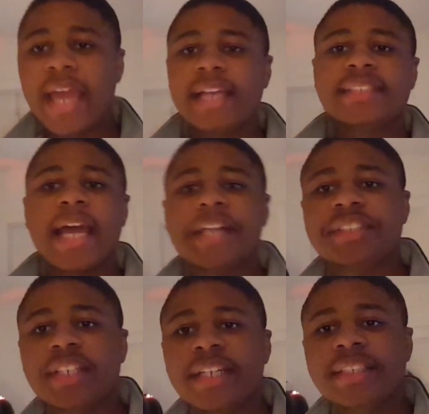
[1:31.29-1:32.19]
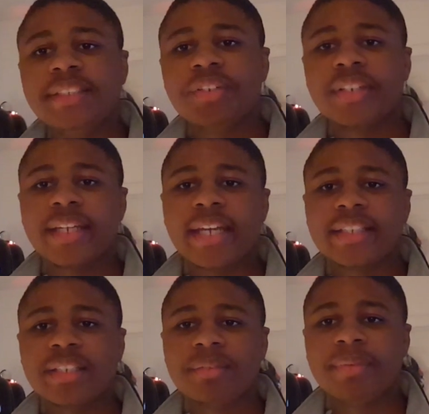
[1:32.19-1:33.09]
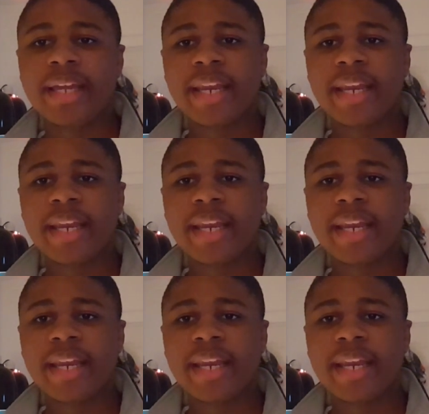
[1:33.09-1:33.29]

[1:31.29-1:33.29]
As hatchlings, you can get them